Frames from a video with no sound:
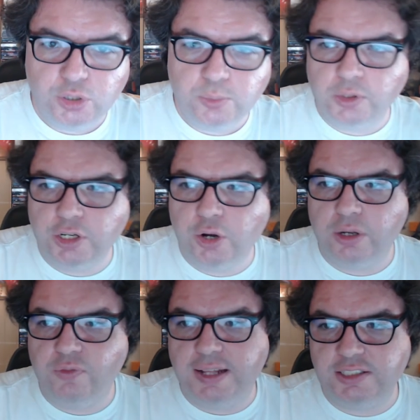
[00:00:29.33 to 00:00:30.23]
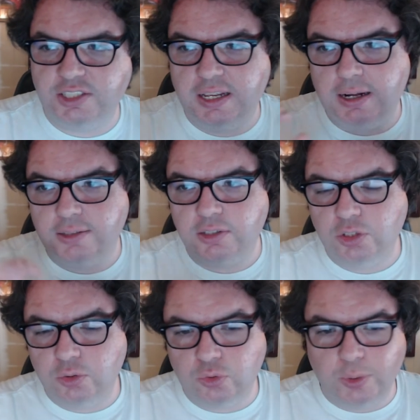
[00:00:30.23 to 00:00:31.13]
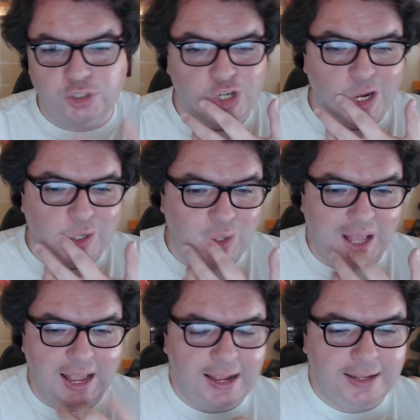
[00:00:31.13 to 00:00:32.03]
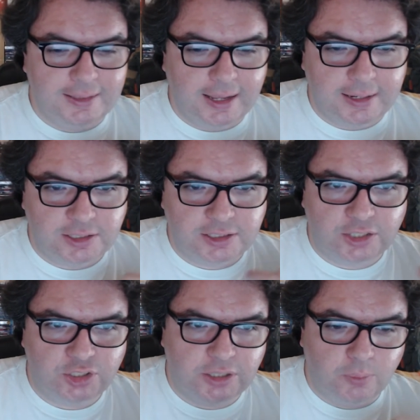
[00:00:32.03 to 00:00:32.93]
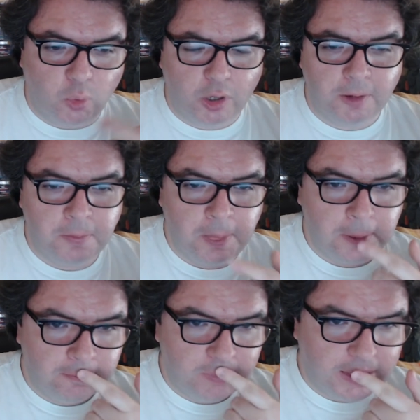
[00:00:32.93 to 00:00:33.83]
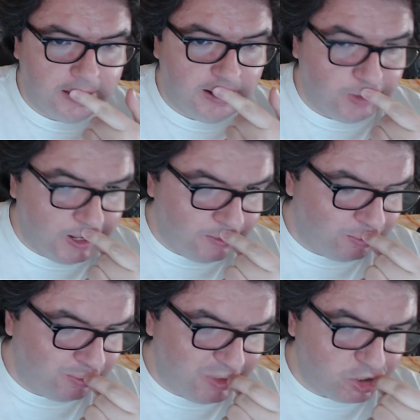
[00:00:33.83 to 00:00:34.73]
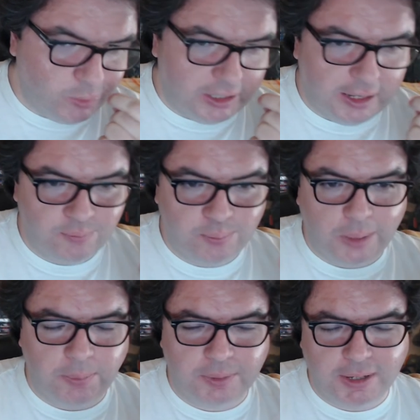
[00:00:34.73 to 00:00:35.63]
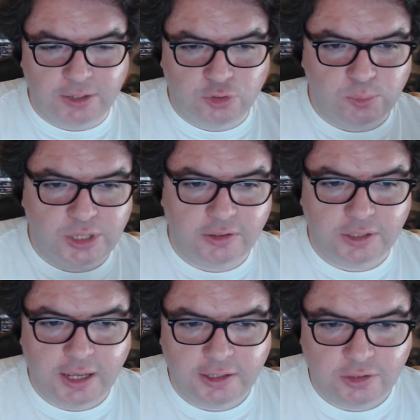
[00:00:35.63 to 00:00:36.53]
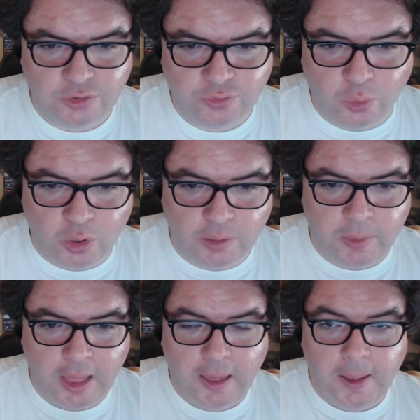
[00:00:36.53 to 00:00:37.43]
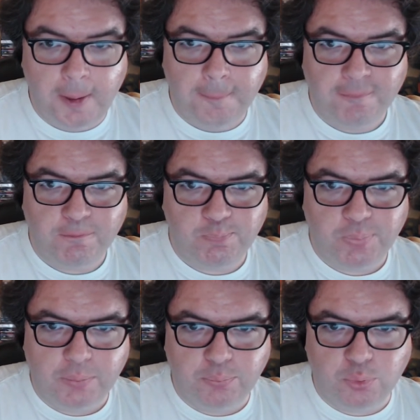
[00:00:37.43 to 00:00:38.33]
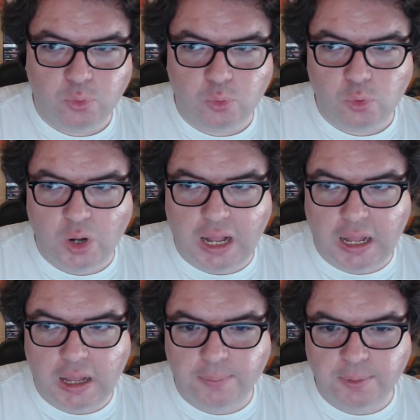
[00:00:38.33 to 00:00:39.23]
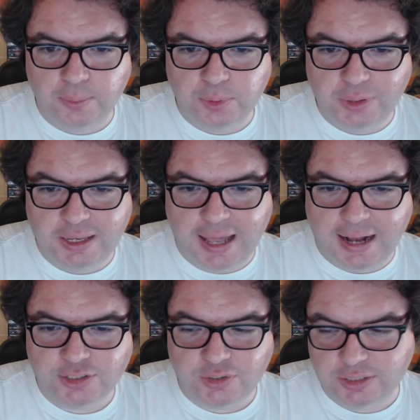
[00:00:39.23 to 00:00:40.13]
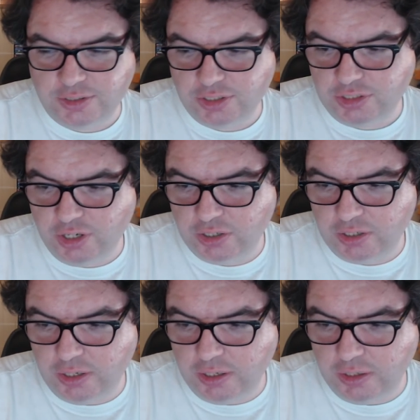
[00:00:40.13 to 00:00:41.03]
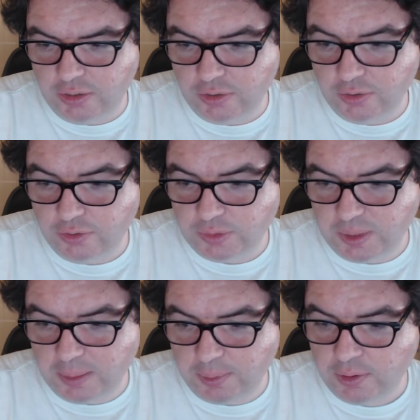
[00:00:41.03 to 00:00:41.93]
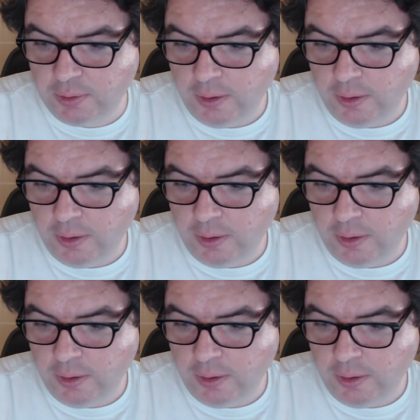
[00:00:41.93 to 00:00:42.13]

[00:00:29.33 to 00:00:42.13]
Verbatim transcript: I'm doing the current events thing on the YouTube Twitch channel and then discussing it more. And this will be uh, up on my YouTube channel in edited form probably actually at the start of September.